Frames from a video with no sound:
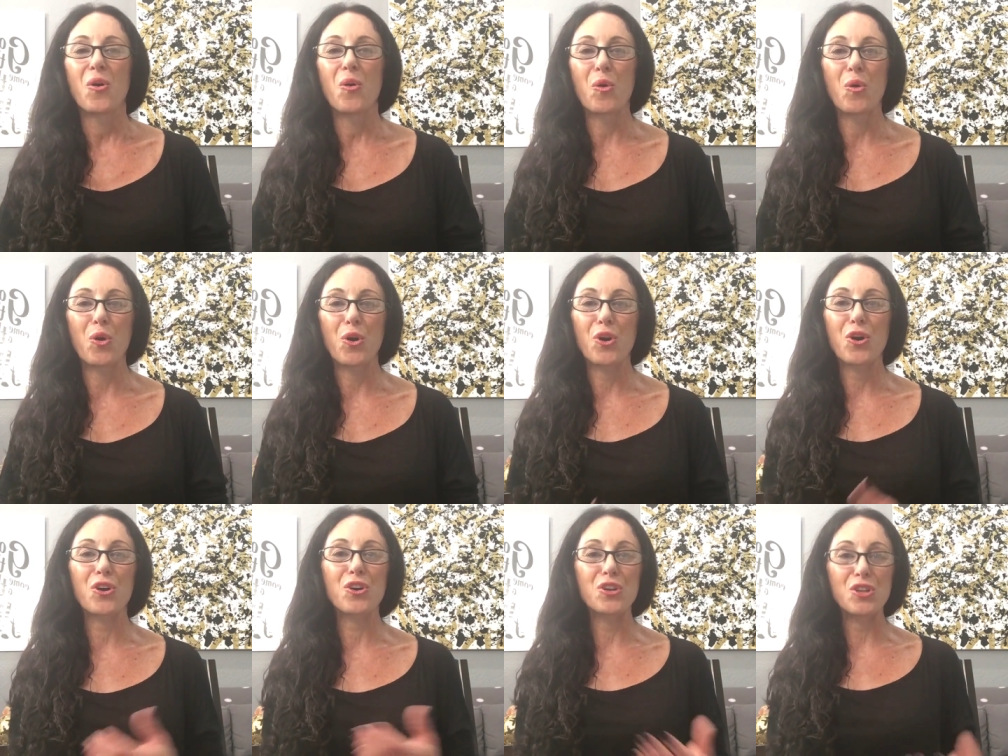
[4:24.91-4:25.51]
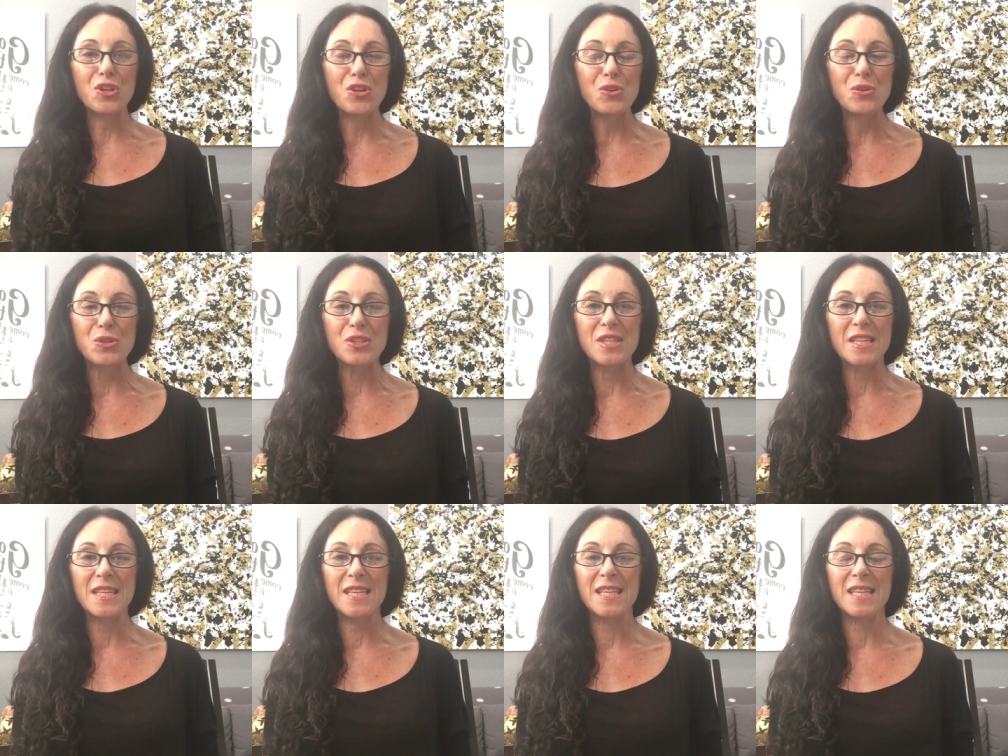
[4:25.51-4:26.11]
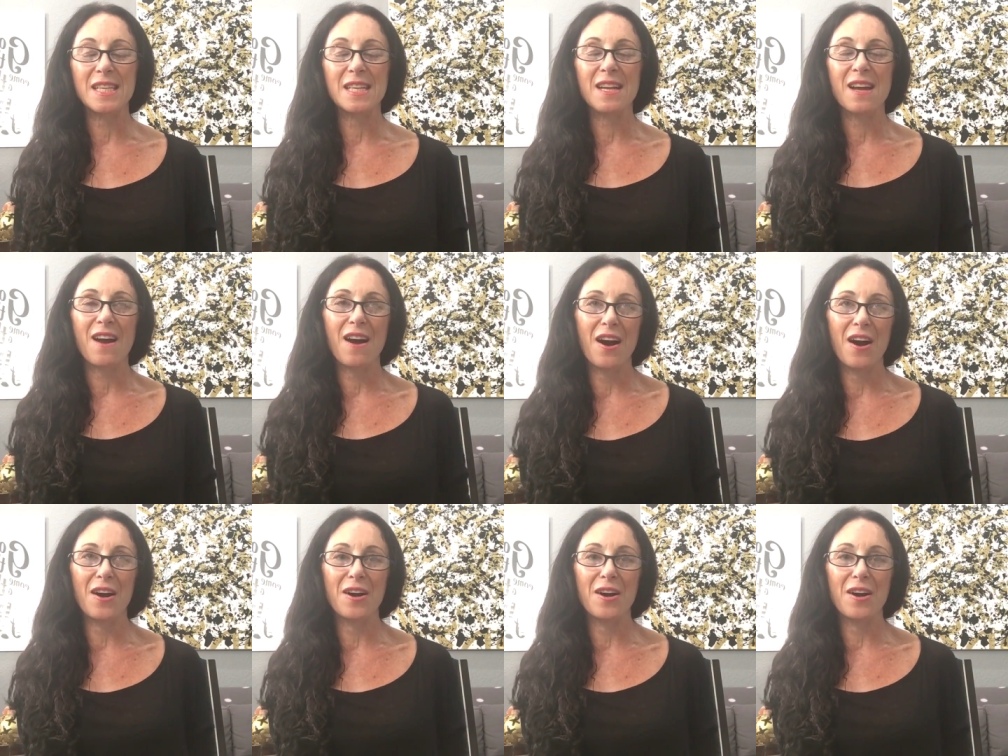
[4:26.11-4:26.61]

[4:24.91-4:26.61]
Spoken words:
or using